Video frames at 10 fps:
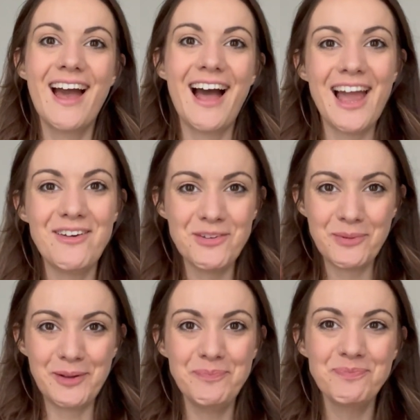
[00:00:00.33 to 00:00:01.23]
Hi
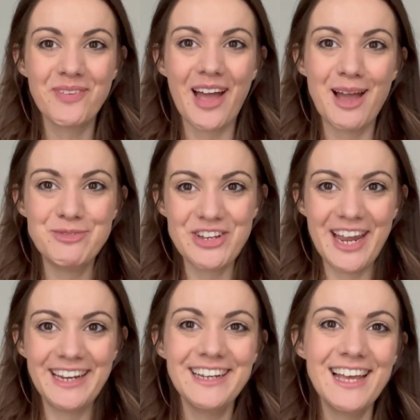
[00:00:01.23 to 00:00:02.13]
everyone, I'm
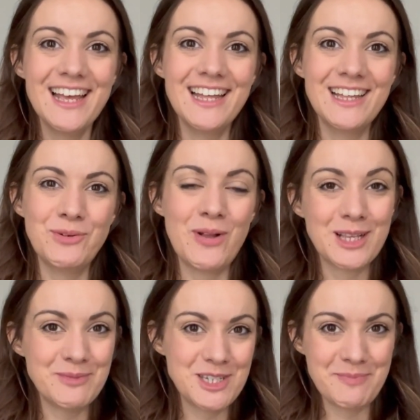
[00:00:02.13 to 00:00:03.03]
Jane.
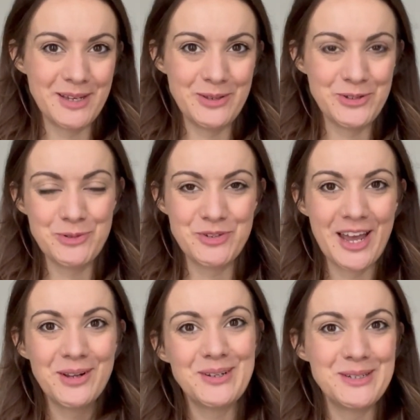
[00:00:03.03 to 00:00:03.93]
Welcome to my YouTube
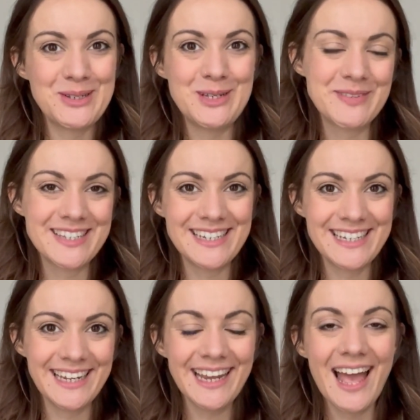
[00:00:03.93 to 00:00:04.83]
channel, Little Lips
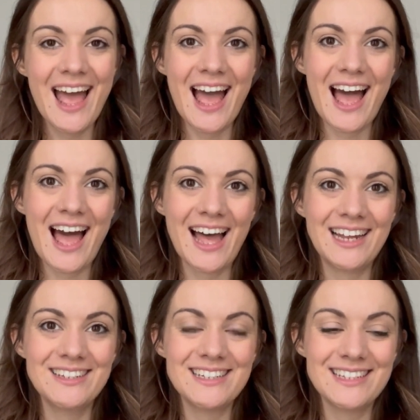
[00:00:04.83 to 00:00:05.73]
Knitting,
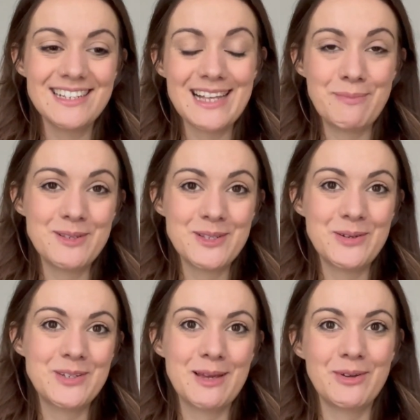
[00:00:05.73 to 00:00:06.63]
and this
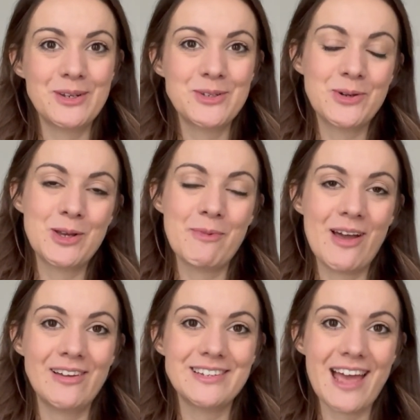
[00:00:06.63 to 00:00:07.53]
episode I'm going to talk
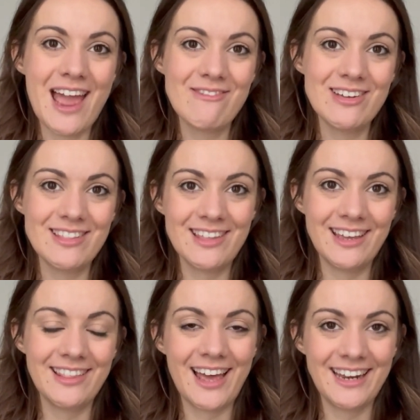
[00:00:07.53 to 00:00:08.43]
about
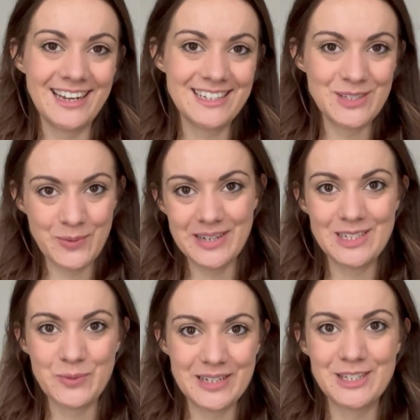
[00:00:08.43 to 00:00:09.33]
everything that I knit in
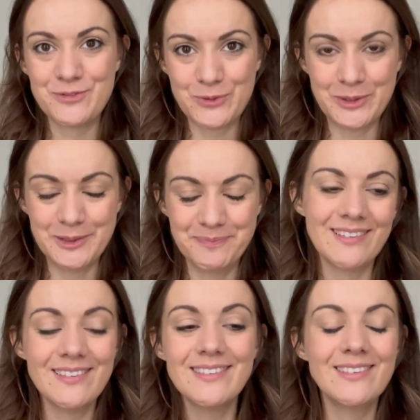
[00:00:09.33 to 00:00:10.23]
2024.
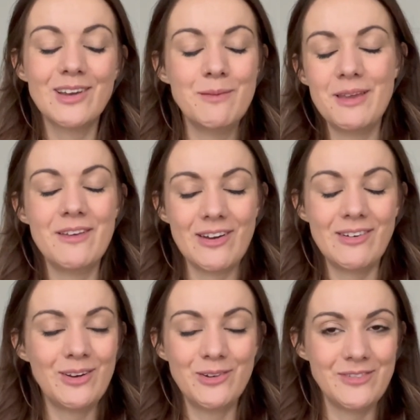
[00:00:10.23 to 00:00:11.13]
This isn't going to be a very
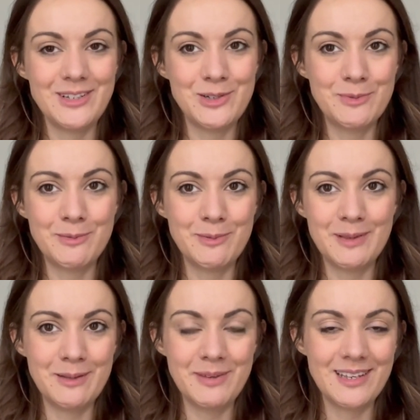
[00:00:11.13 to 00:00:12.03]
long video
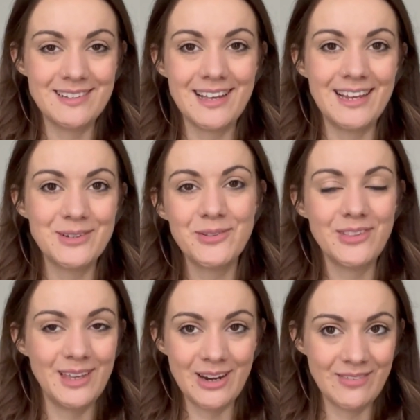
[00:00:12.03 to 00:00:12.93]
probably because I don't
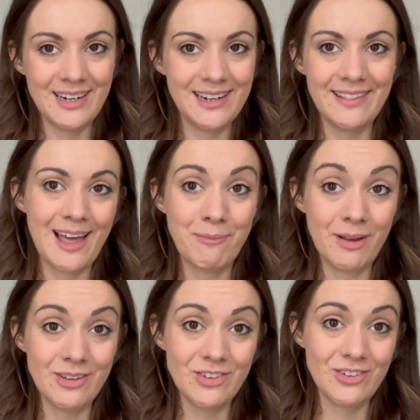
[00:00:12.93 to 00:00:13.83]
think I really knit that
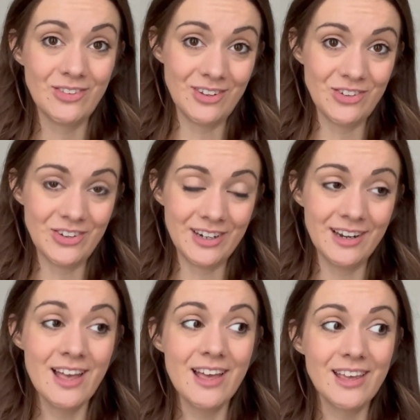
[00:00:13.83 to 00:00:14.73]
much this year.
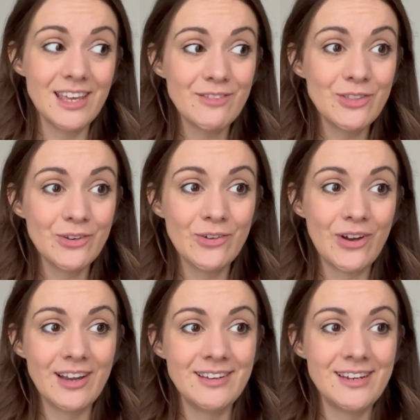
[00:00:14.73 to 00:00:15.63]
Even though
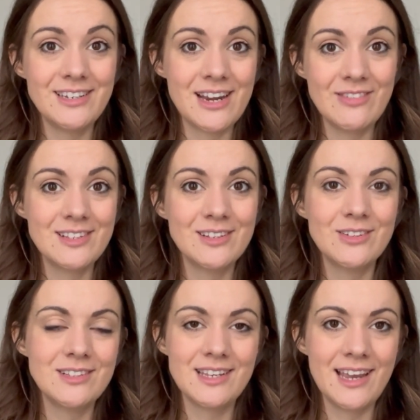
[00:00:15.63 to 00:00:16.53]
I knit every
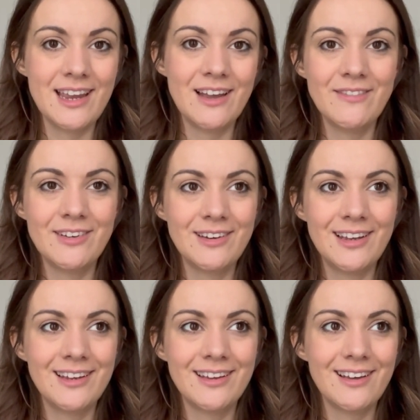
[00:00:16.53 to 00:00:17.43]
single day, I feel
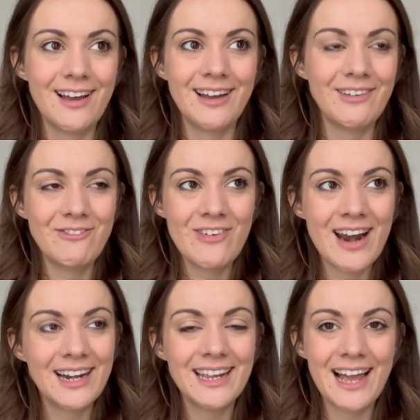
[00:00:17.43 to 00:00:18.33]
like I
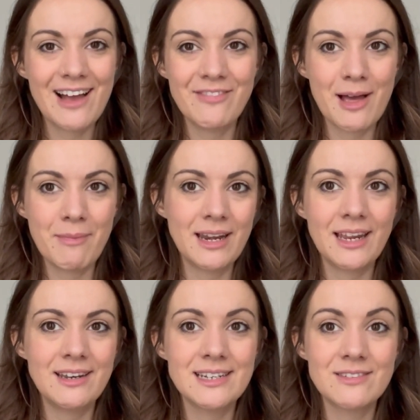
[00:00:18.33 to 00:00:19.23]
rarely have that
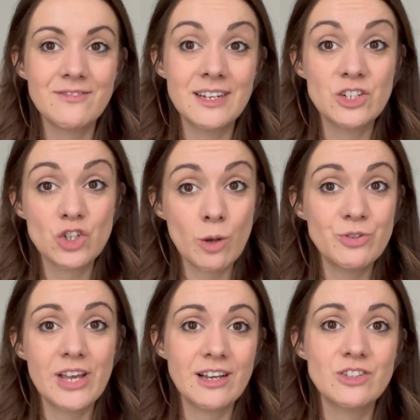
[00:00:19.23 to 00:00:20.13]
many finished
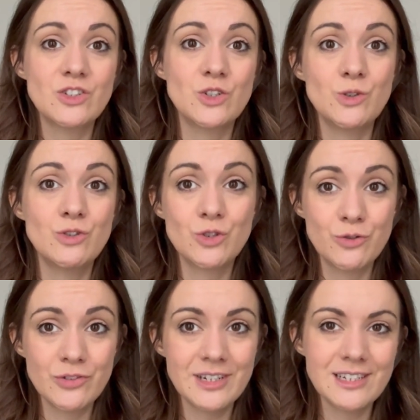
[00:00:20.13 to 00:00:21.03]
objects to show
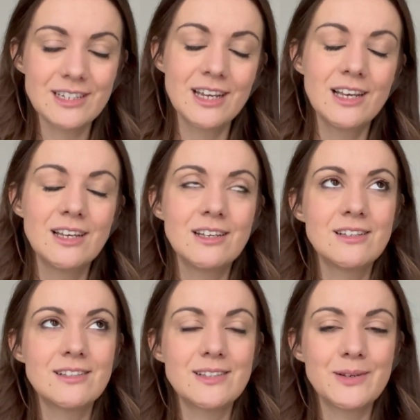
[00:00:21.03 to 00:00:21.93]
for it.
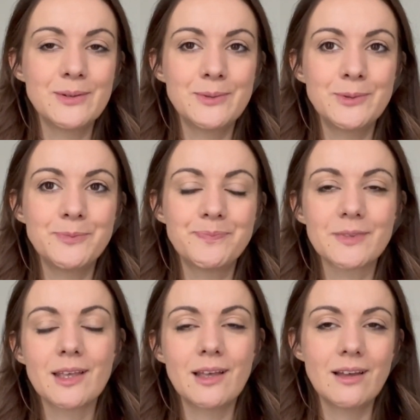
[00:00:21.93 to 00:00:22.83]
So
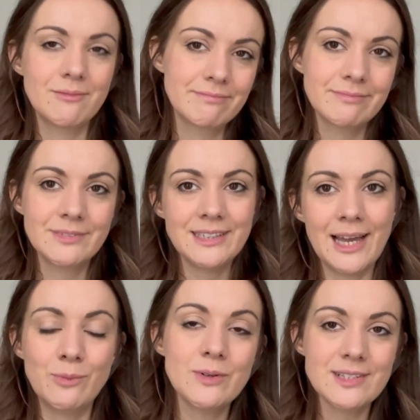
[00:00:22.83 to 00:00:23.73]

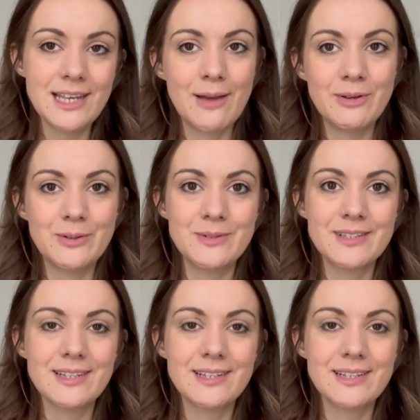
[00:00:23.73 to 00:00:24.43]
yeah, we'll see how it goes.